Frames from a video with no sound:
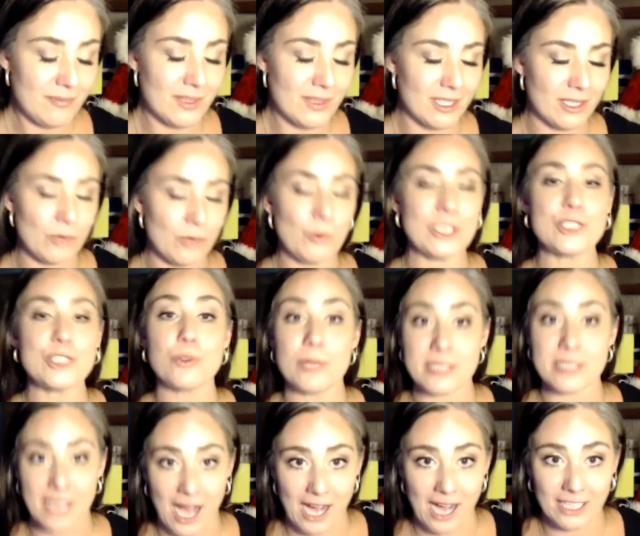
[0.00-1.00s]
which was
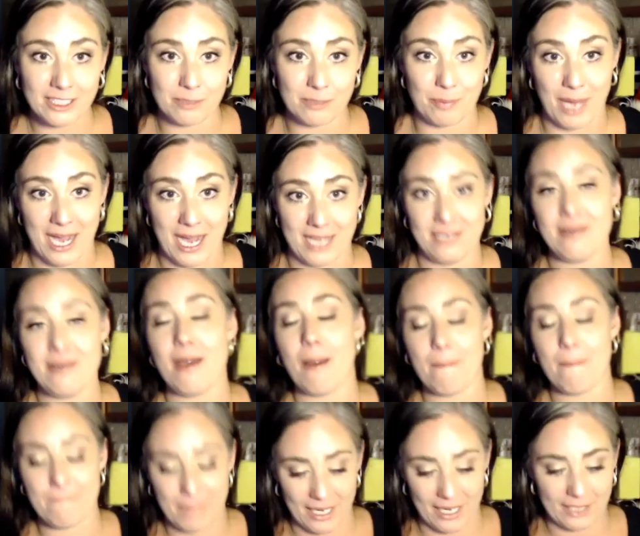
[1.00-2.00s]
occupied,
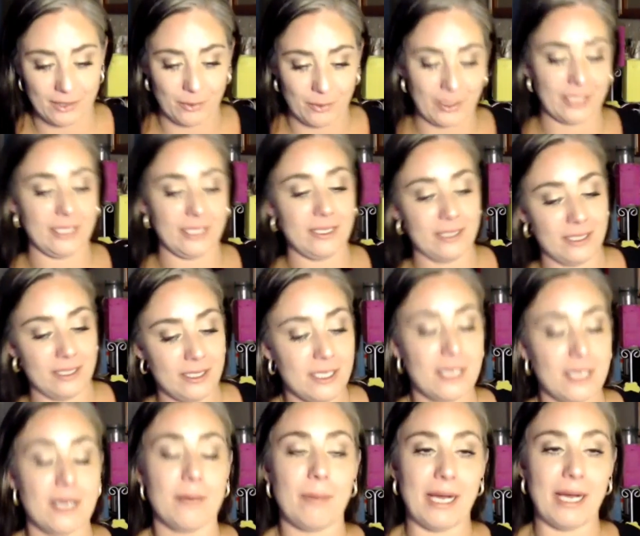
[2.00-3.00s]
by the way,
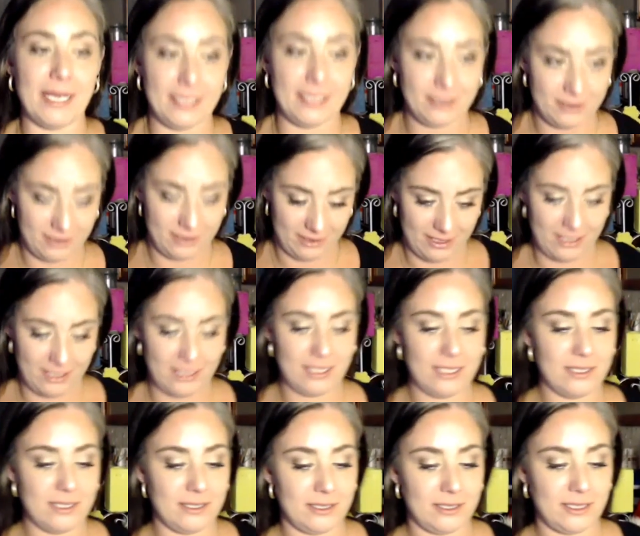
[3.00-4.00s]
by
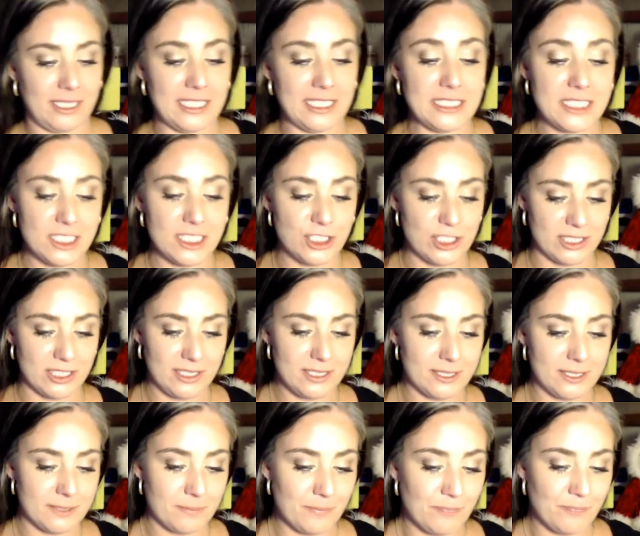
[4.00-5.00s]

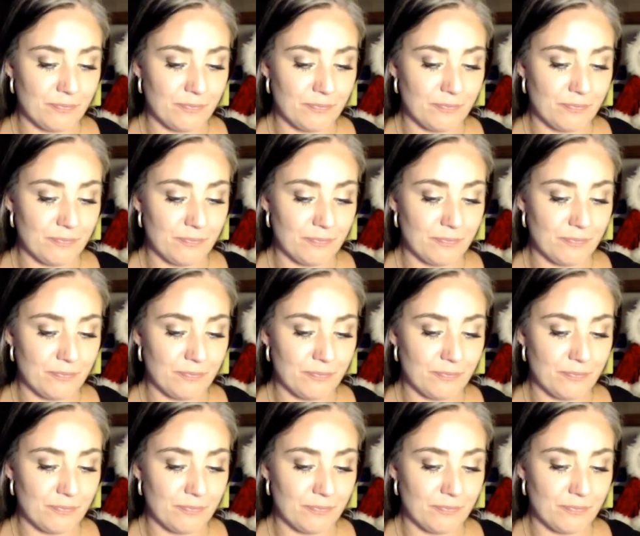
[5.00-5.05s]
indigenous.